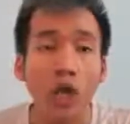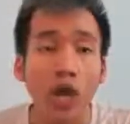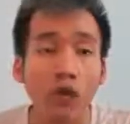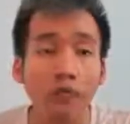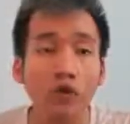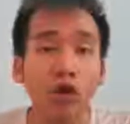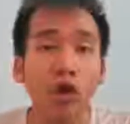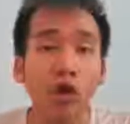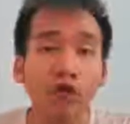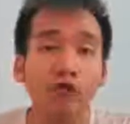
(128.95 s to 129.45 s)

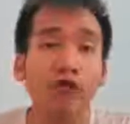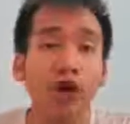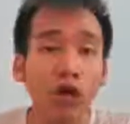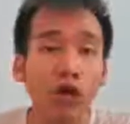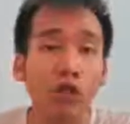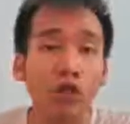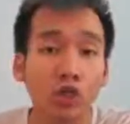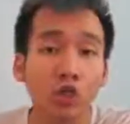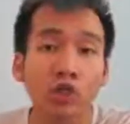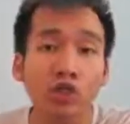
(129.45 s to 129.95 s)
If you're gonna
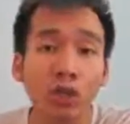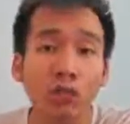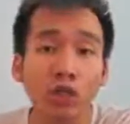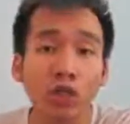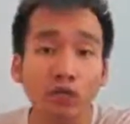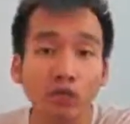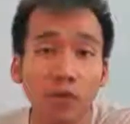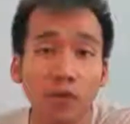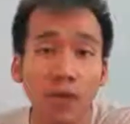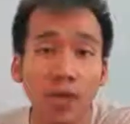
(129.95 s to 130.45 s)
fucking do
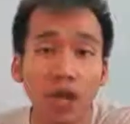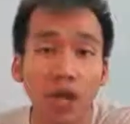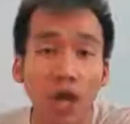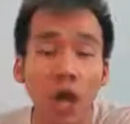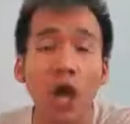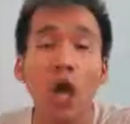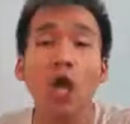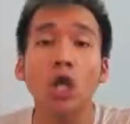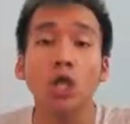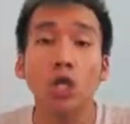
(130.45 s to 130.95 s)
something for
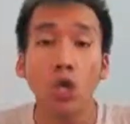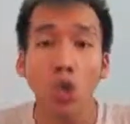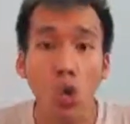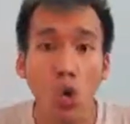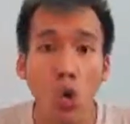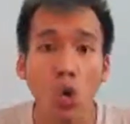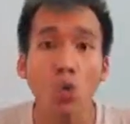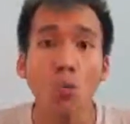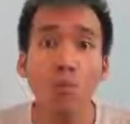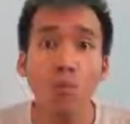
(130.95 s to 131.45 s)
me,
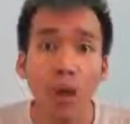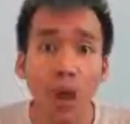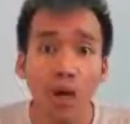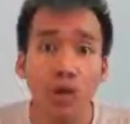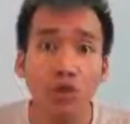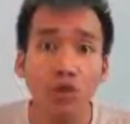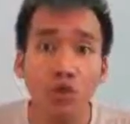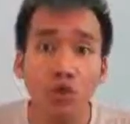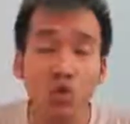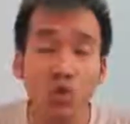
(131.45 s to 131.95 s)
you
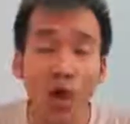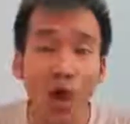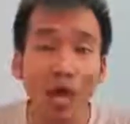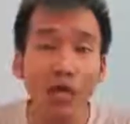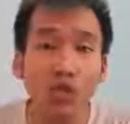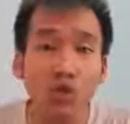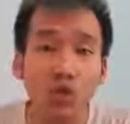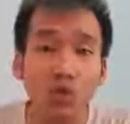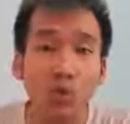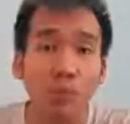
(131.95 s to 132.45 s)
better do
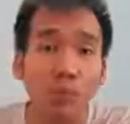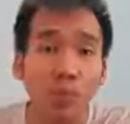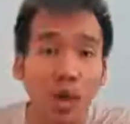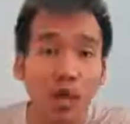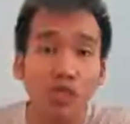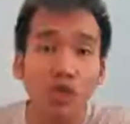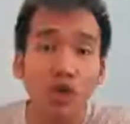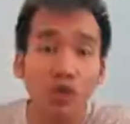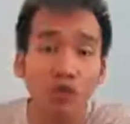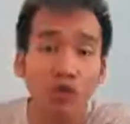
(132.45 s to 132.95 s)
that to the
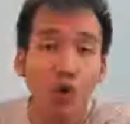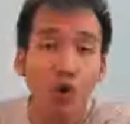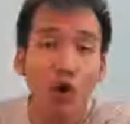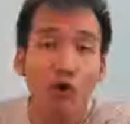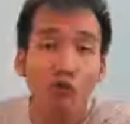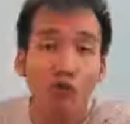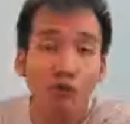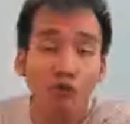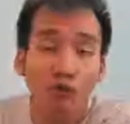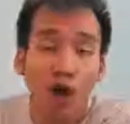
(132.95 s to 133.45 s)
best of your